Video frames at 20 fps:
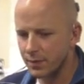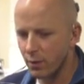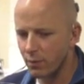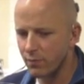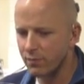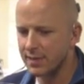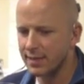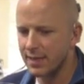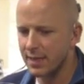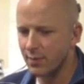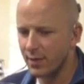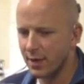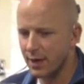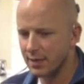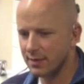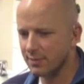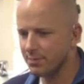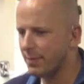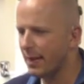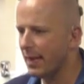obviously when
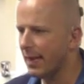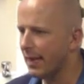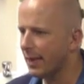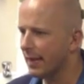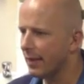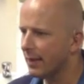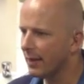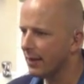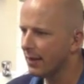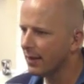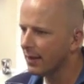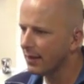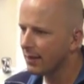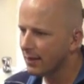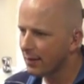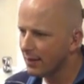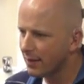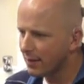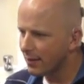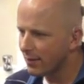I speak,
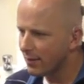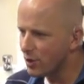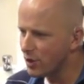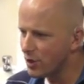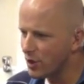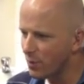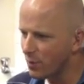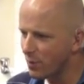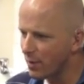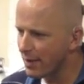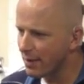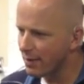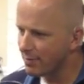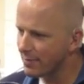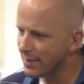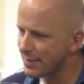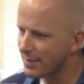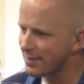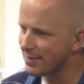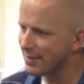the new
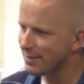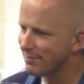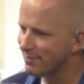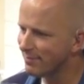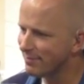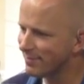ear is